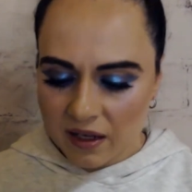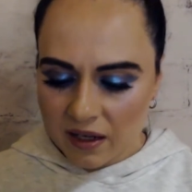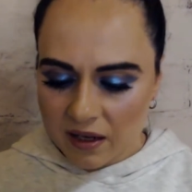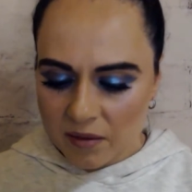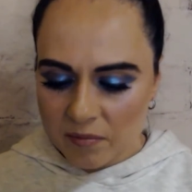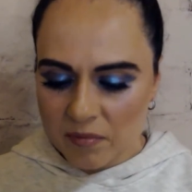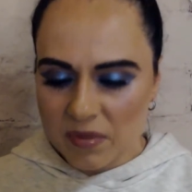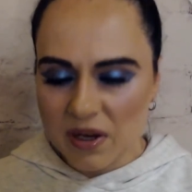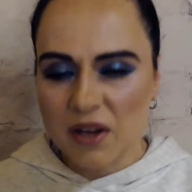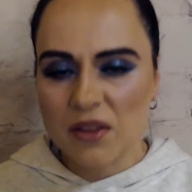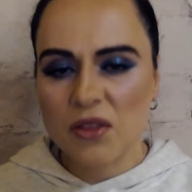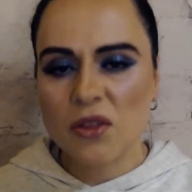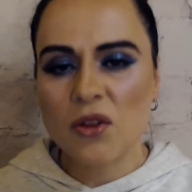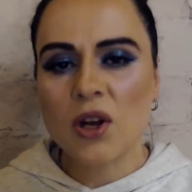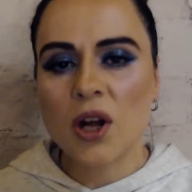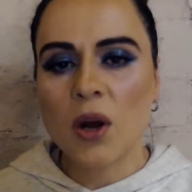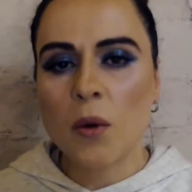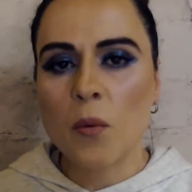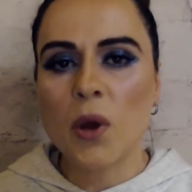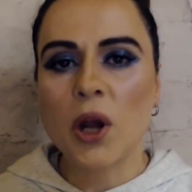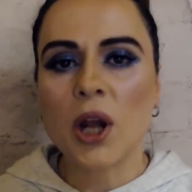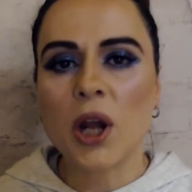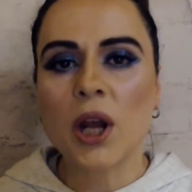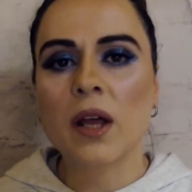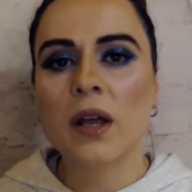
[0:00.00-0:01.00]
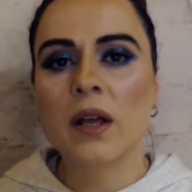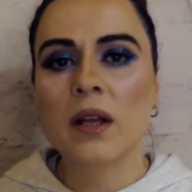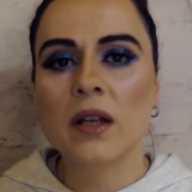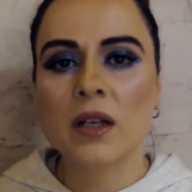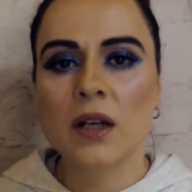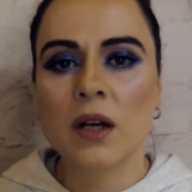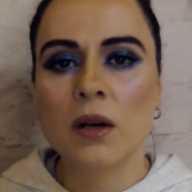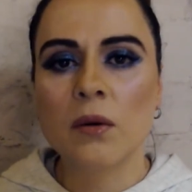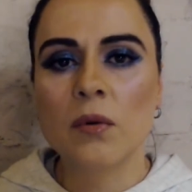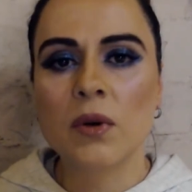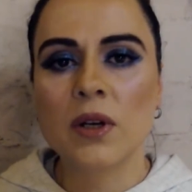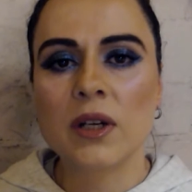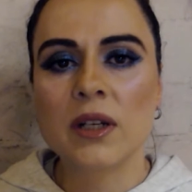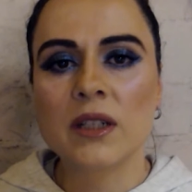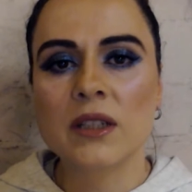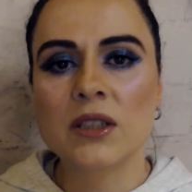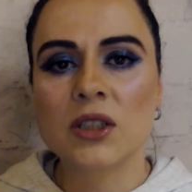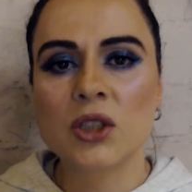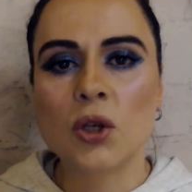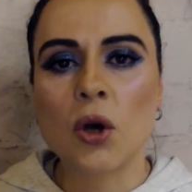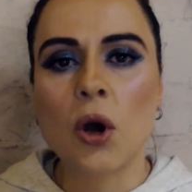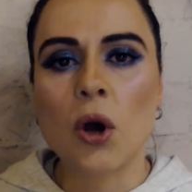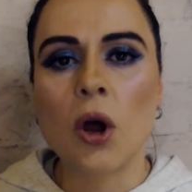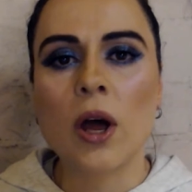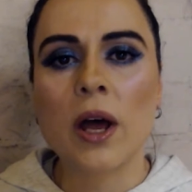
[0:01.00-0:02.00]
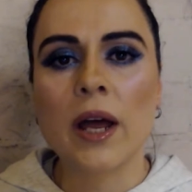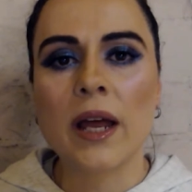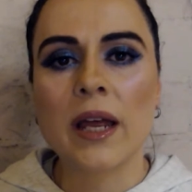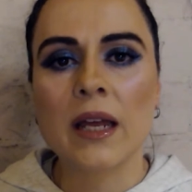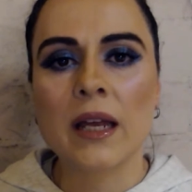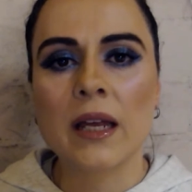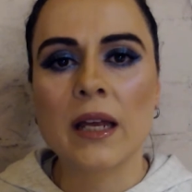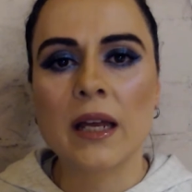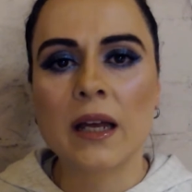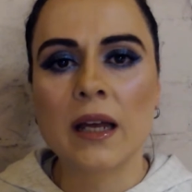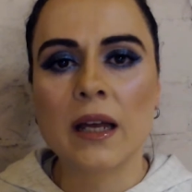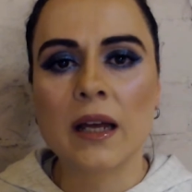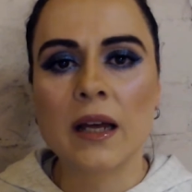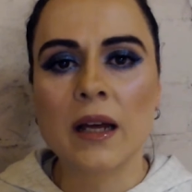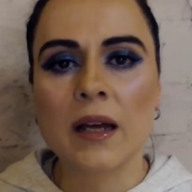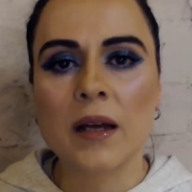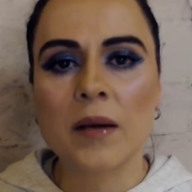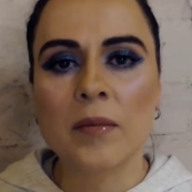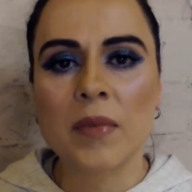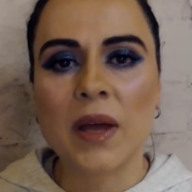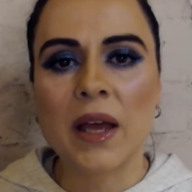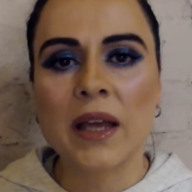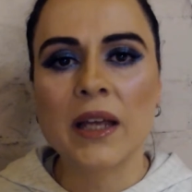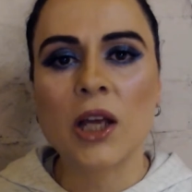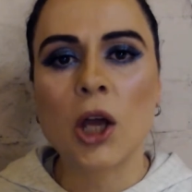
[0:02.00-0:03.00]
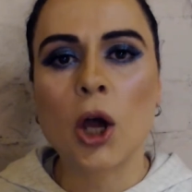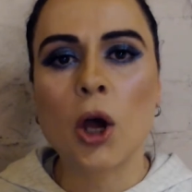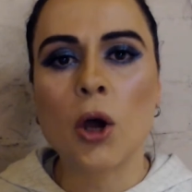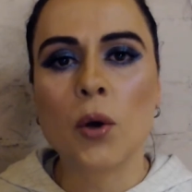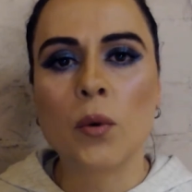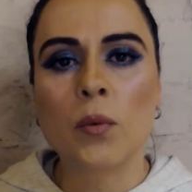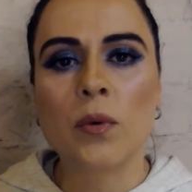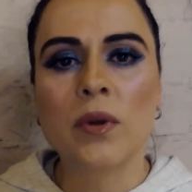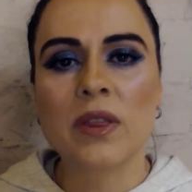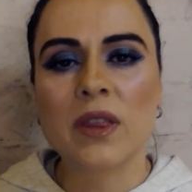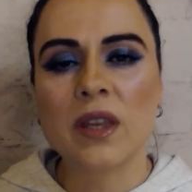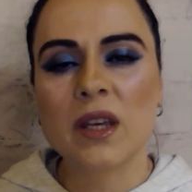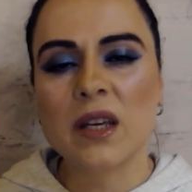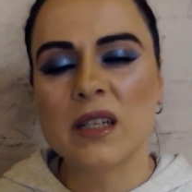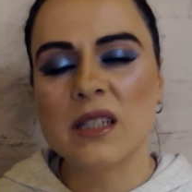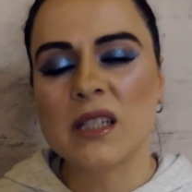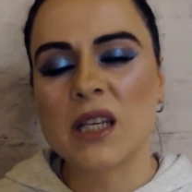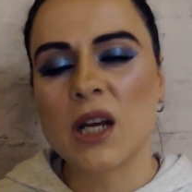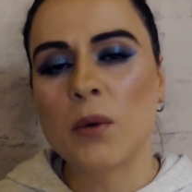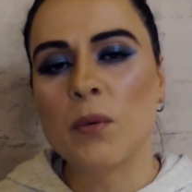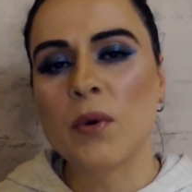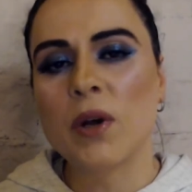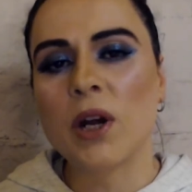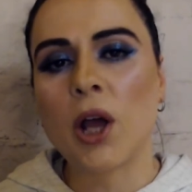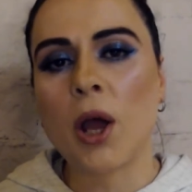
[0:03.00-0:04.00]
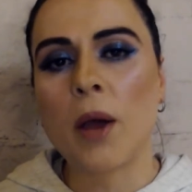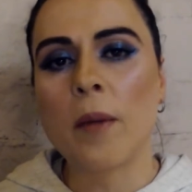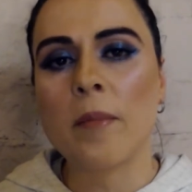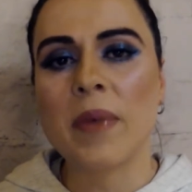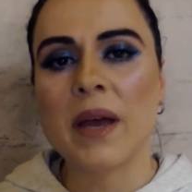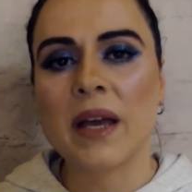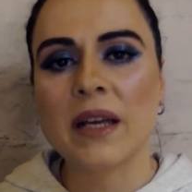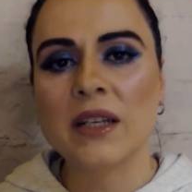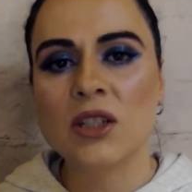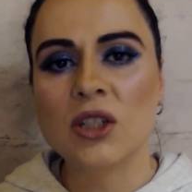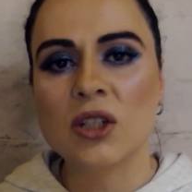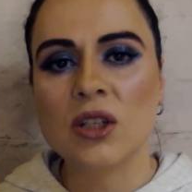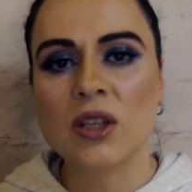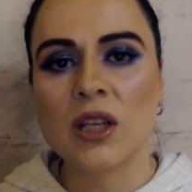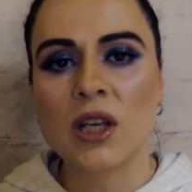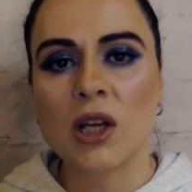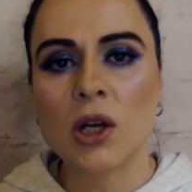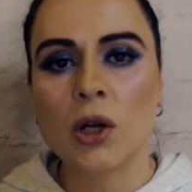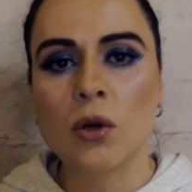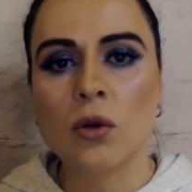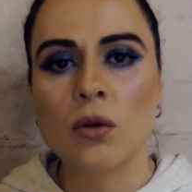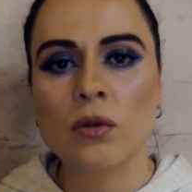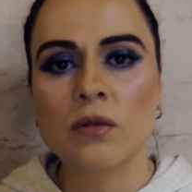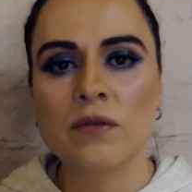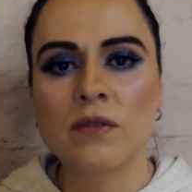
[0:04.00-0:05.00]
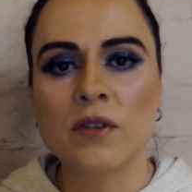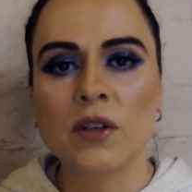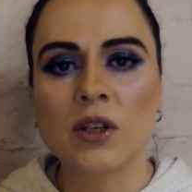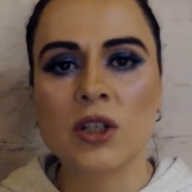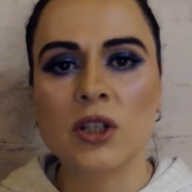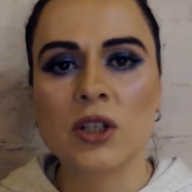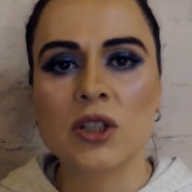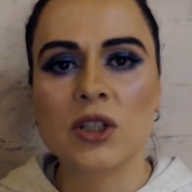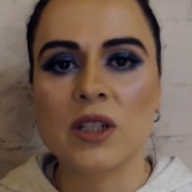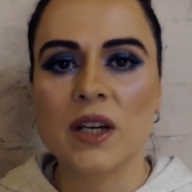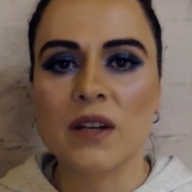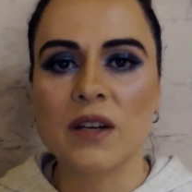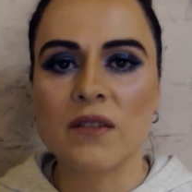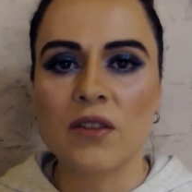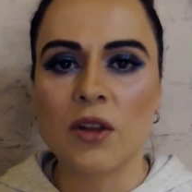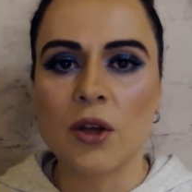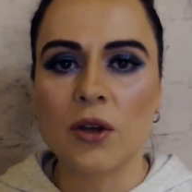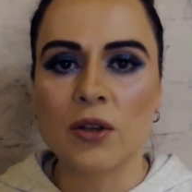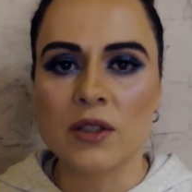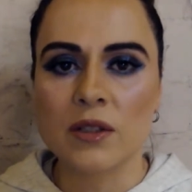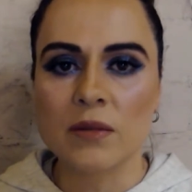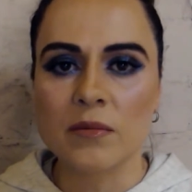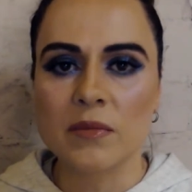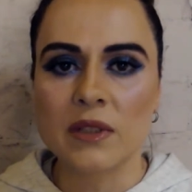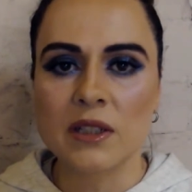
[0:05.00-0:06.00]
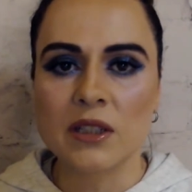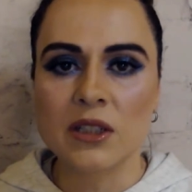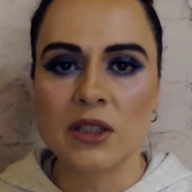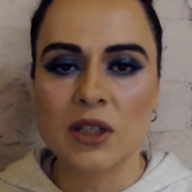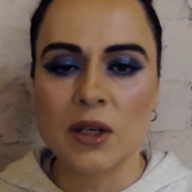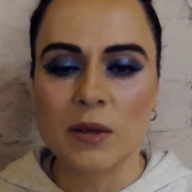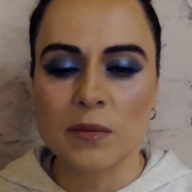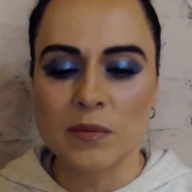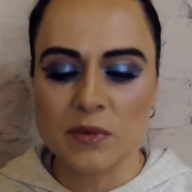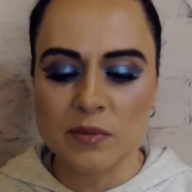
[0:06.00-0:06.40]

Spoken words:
but I thought I wanna try and go with it because I don't want to go back to the old version, even though it's a million times